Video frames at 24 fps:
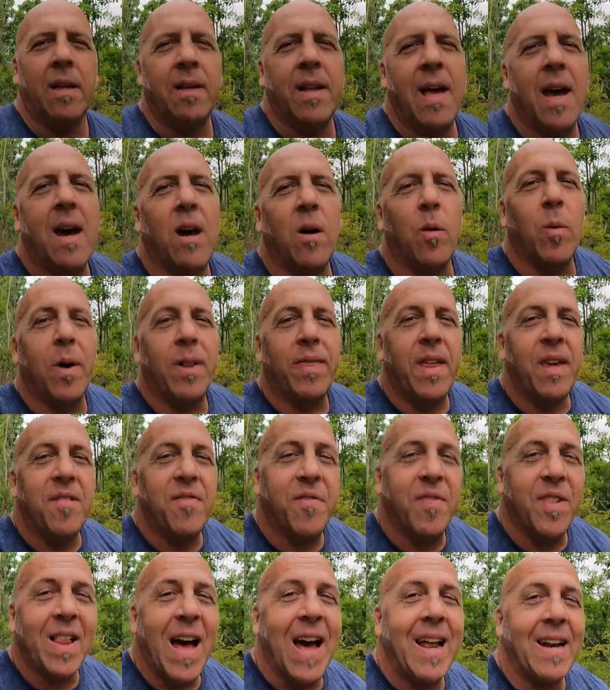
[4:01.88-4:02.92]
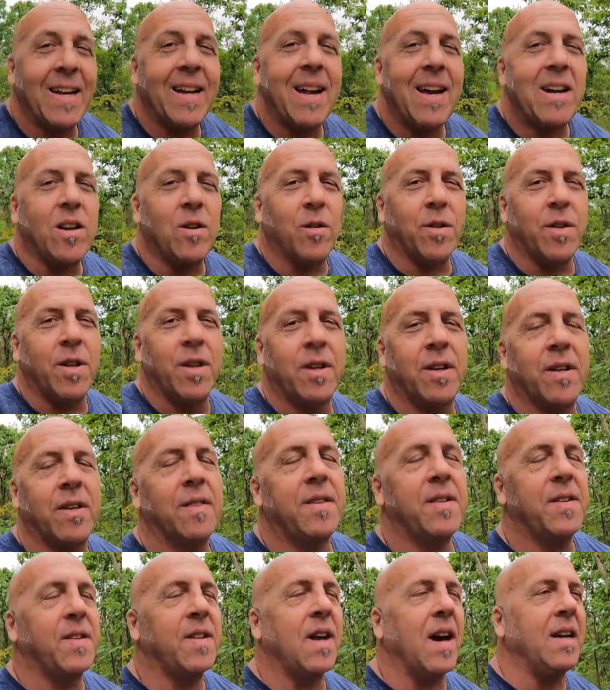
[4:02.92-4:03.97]
Now, when they flatten out,
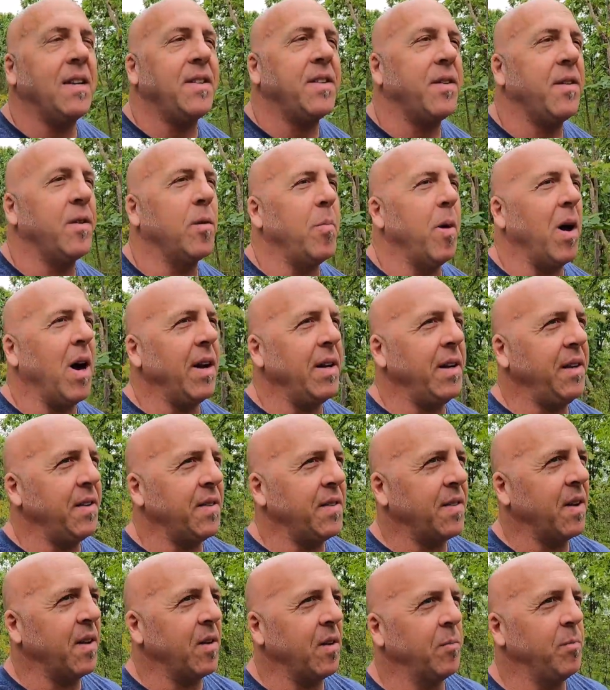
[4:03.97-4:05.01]
the sides of their bodies